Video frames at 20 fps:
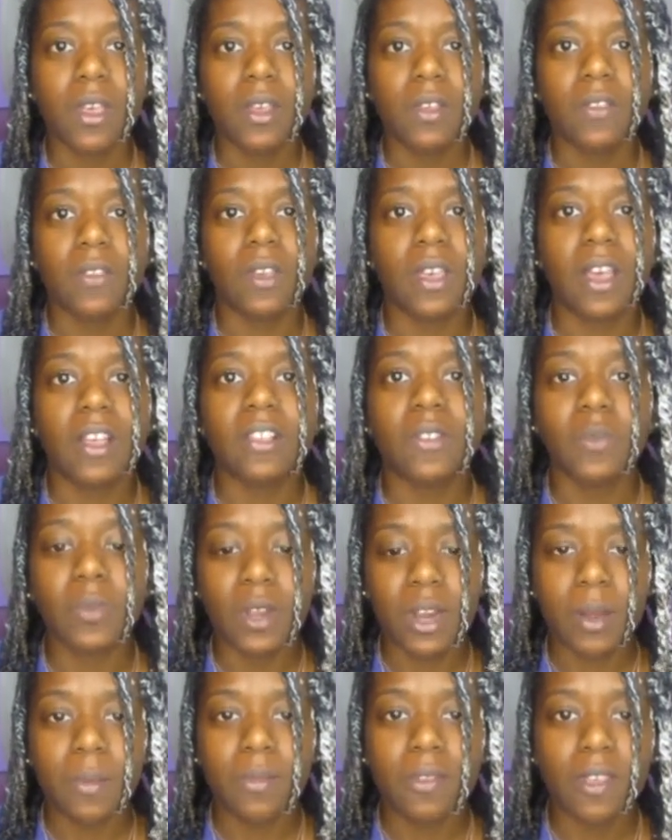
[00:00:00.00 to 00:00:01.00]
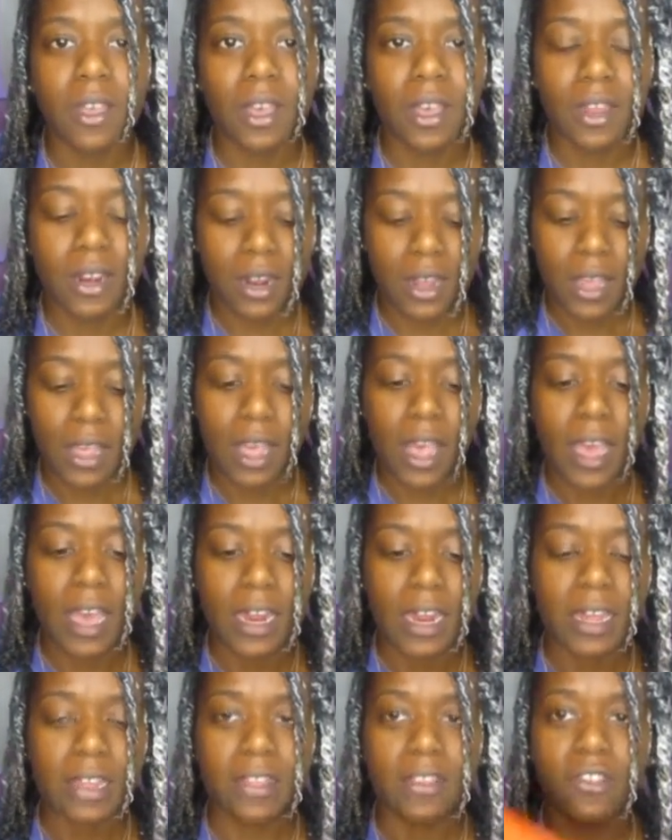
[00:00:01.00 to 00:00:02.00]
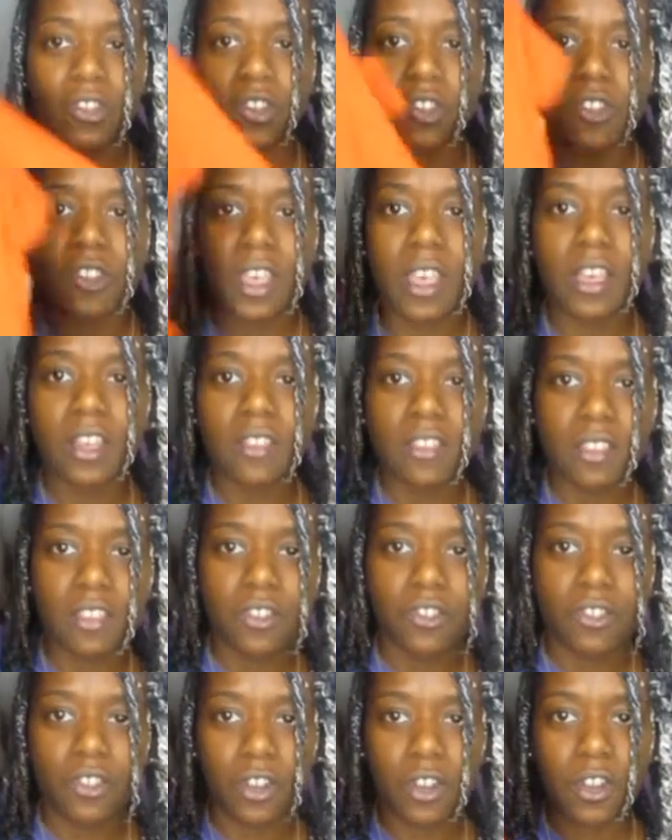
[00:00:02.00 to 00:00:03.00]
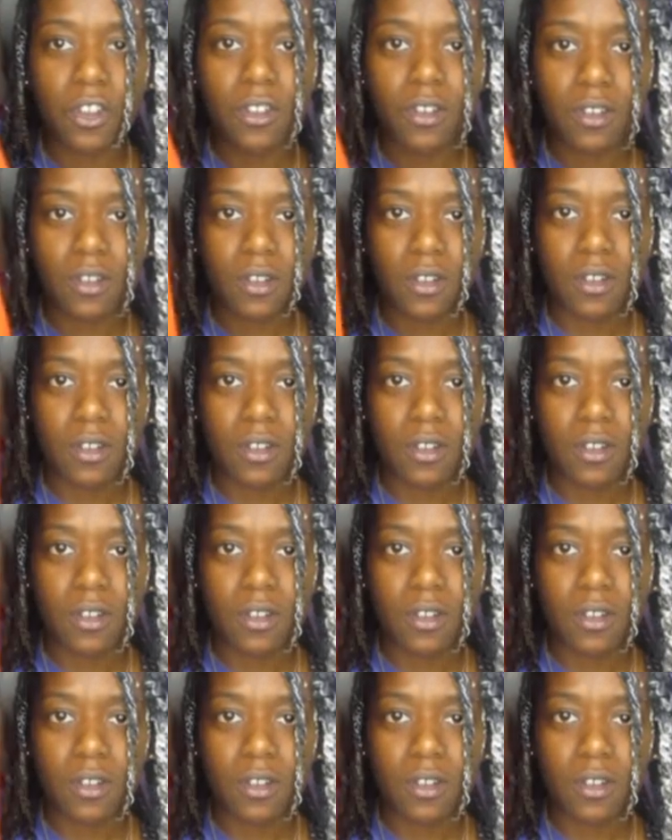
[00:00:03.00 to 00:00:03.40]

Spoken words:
So yes, when I'm done, I like to just take a t-shirt.